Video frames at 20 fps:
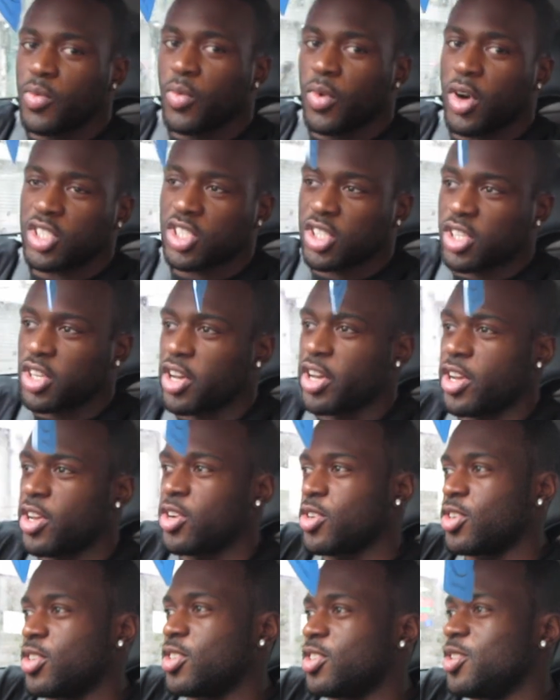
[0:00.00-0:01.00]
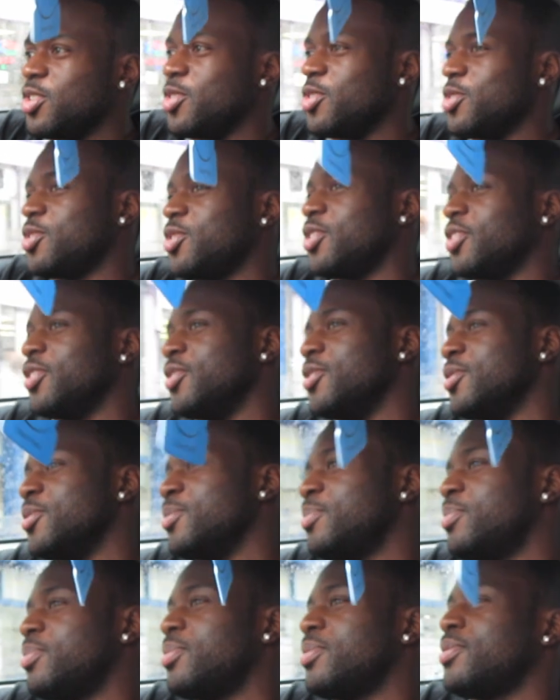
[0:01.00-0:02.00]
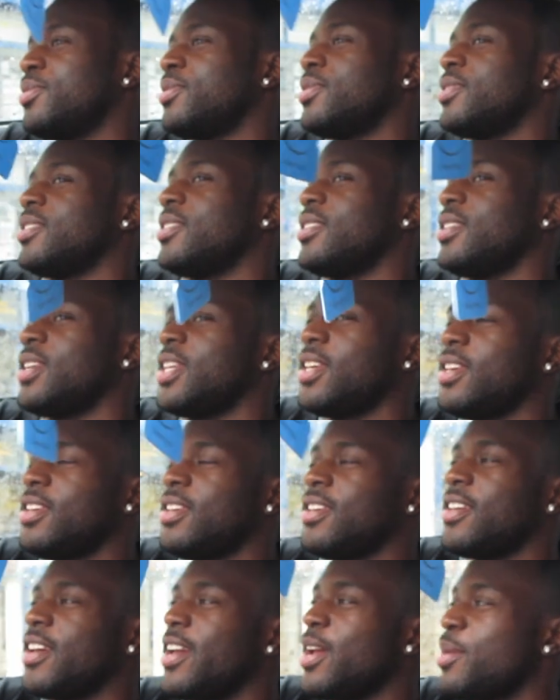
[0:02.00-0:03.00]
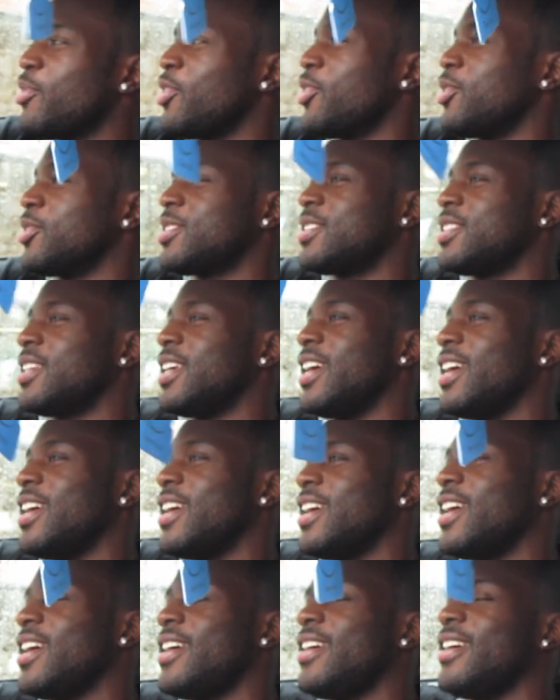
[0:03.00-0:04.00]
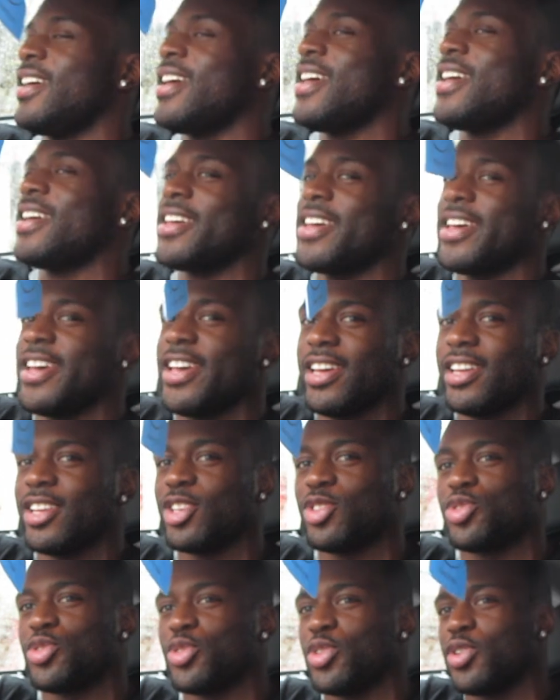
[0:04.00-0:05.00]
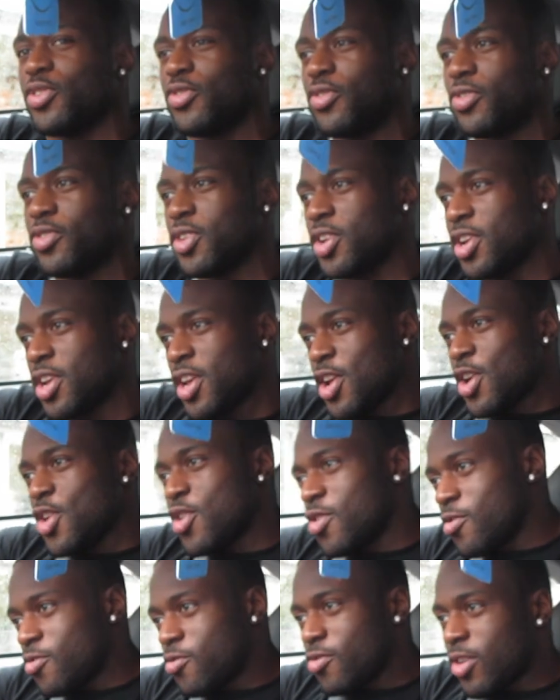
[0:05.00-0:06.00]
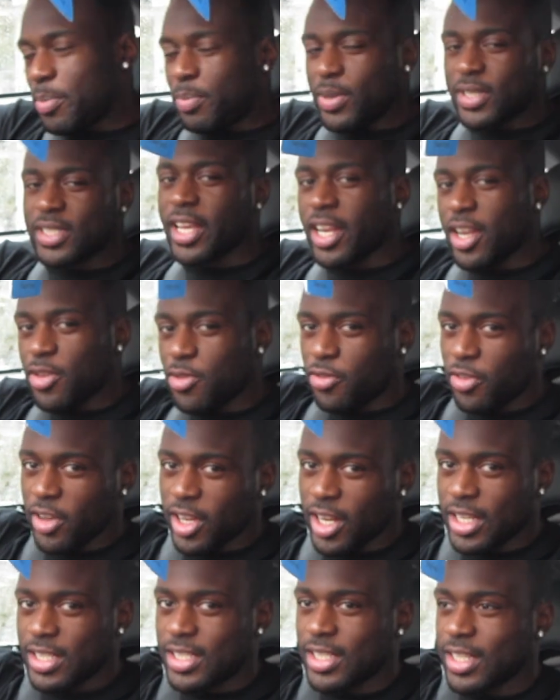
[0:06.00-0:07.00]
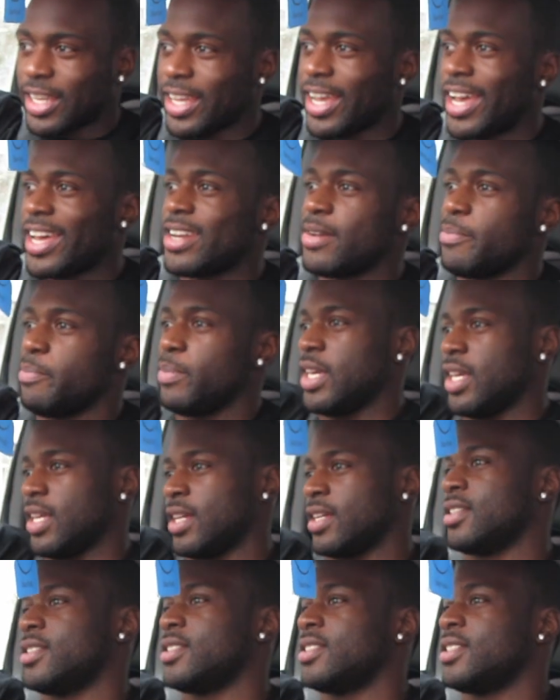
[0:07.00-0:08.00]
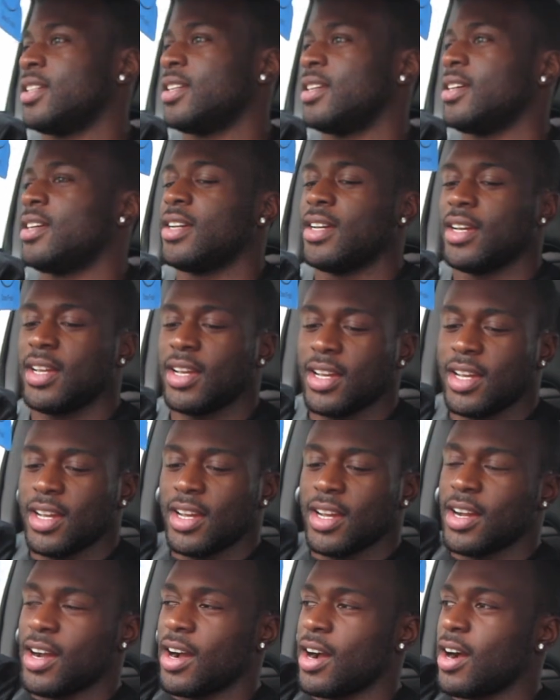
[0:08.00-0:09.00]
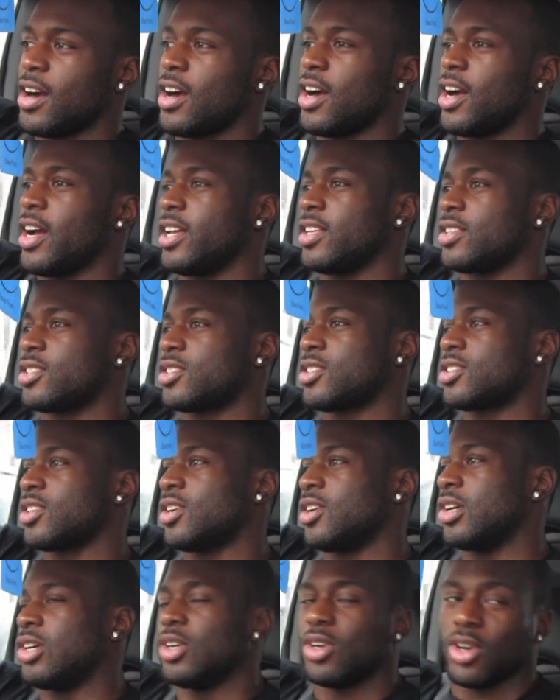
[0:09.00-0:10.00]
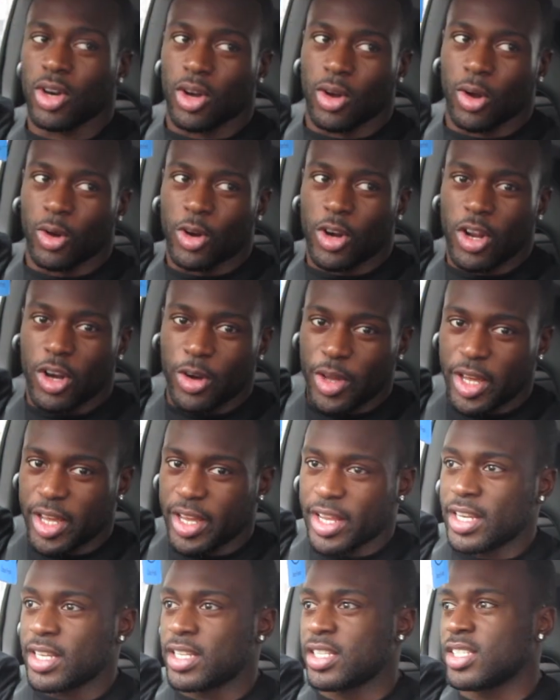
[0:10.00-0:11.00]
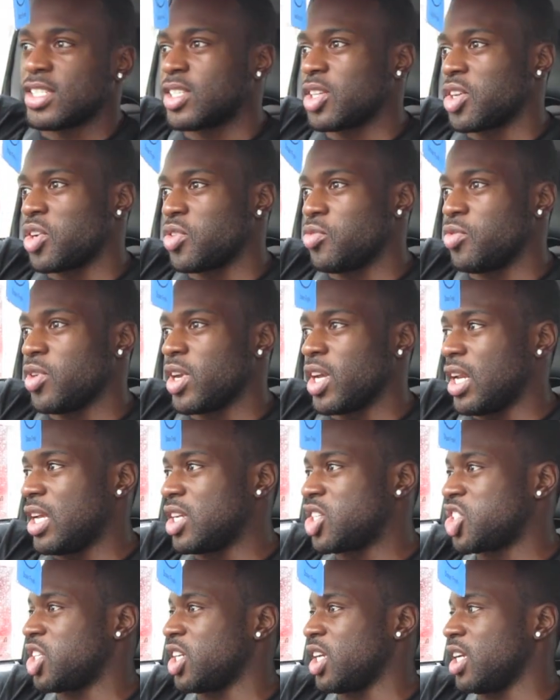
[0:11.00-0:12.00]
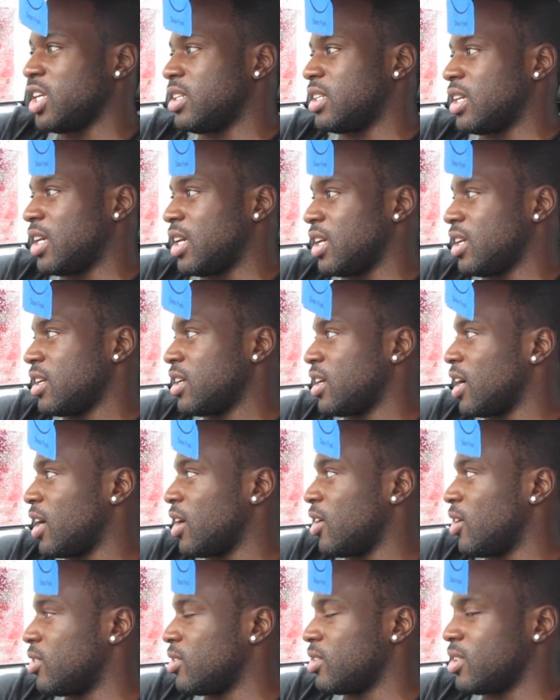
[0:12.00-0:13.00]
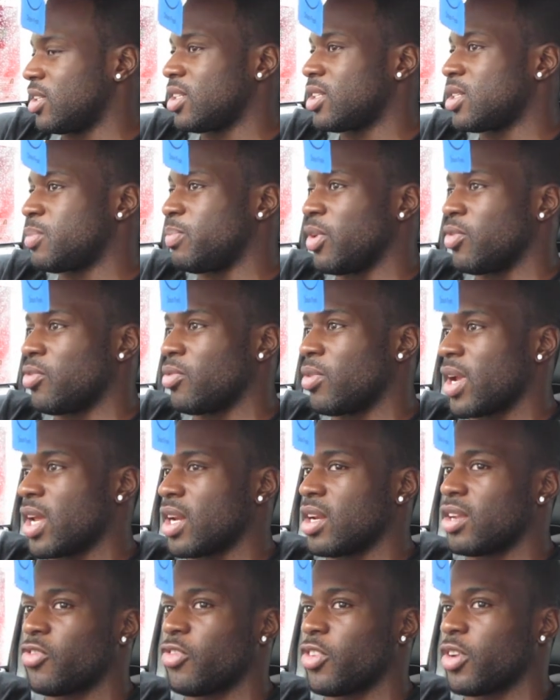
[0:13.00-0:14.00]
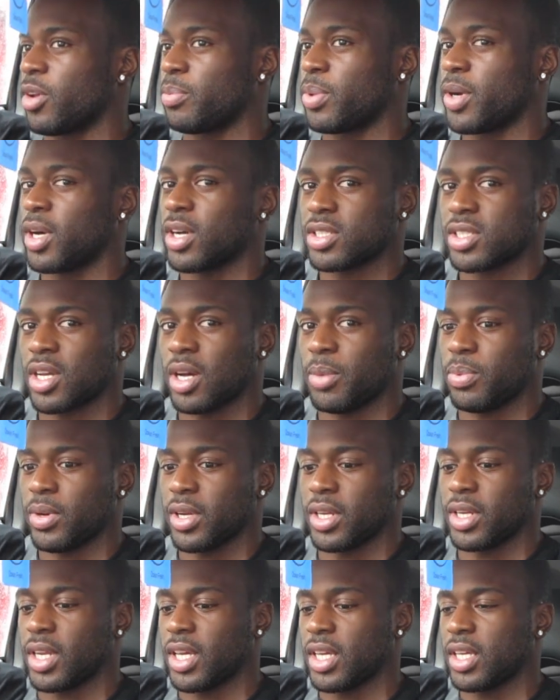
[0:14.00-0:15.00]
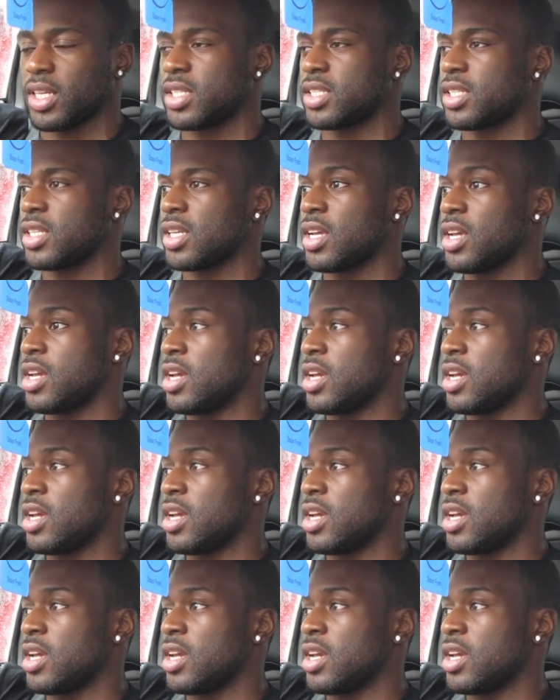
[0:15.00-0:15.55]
What's going on YouTube? Gabriel Say, aka The Truth, representing Fearless Academy. Alright, so although it is a really shitty day out, it's been raining for the past couple of days,